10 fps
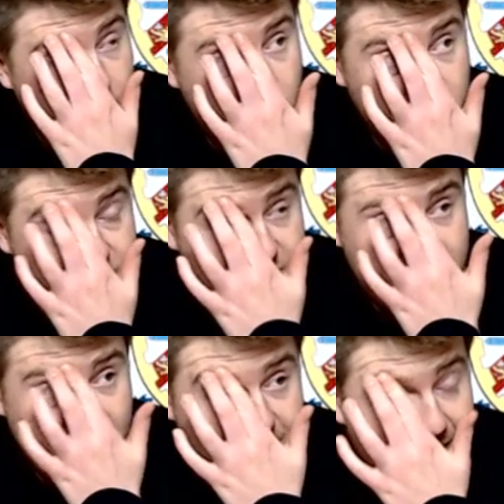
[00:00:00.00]
because
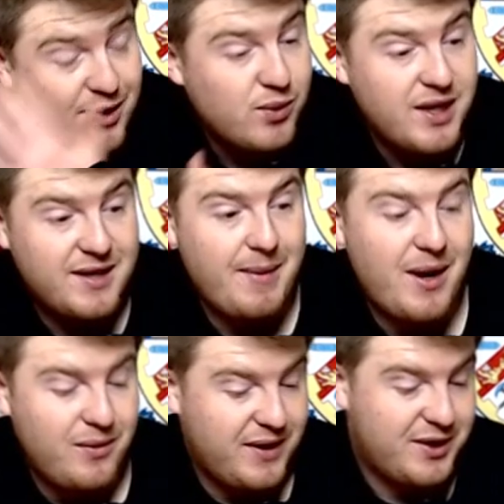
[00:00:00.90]
uh, that's what it's
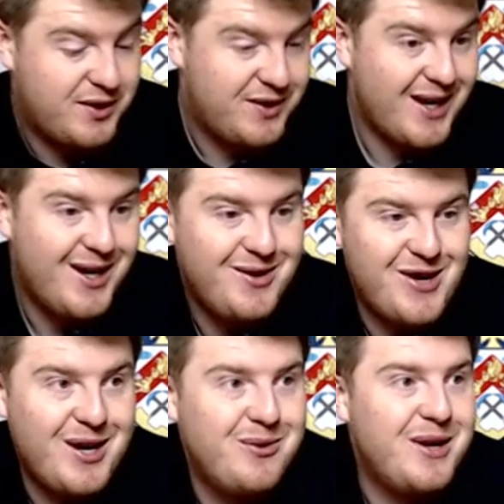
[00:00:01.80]
about this uh,
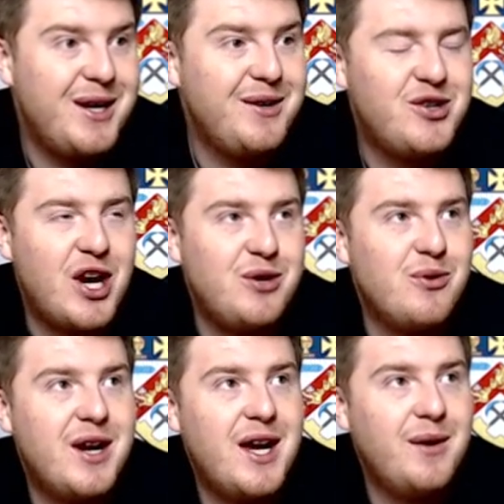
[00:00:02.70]
January
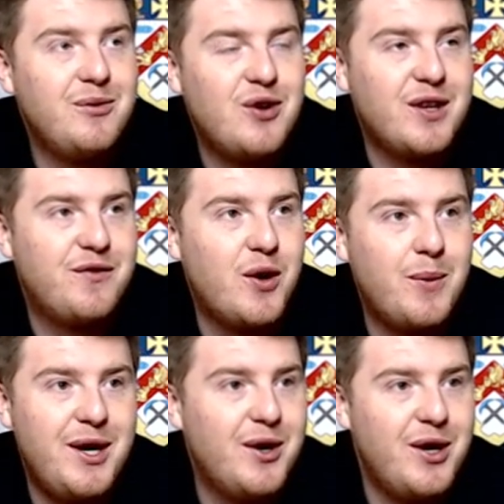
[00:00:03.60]
January transfer
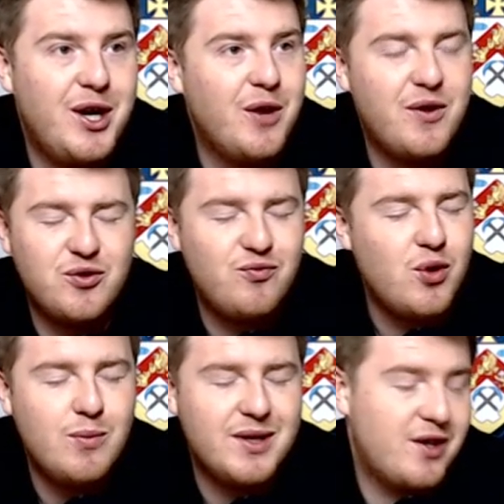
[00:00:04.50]
window. You know, there's
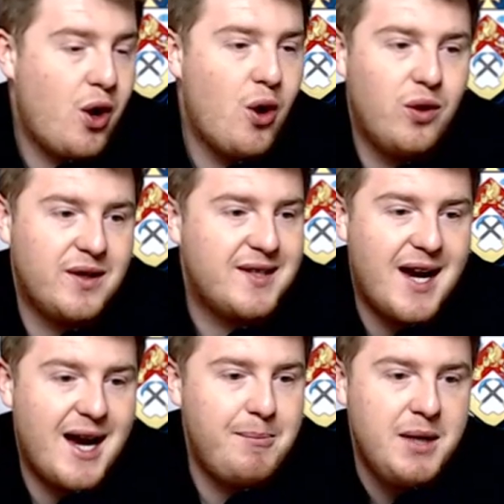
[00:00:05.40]
rumours all the
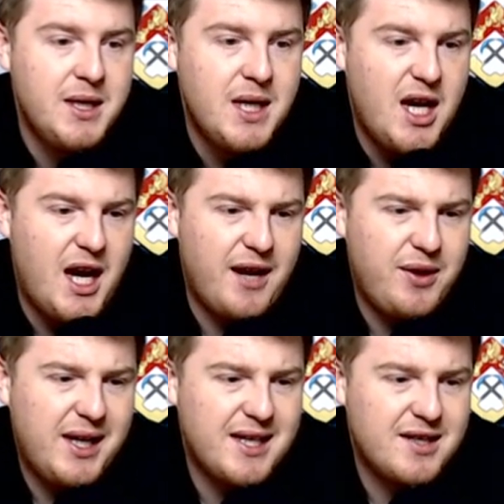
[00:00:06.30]
time, and I
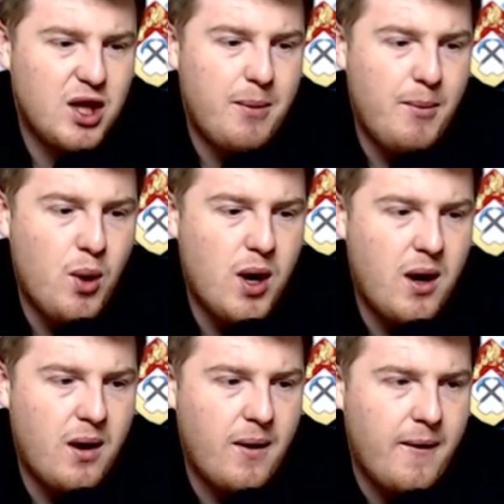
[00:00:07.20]
think it's a lot
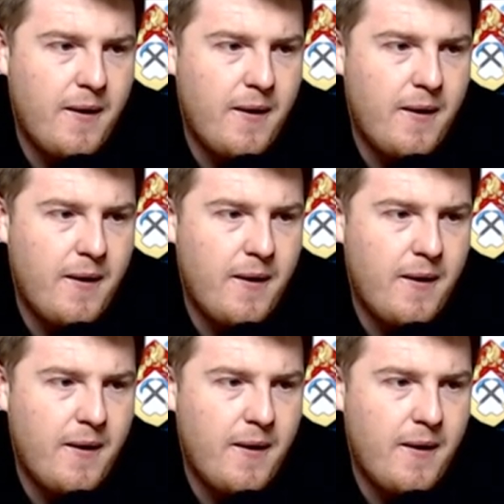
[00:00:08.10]
more.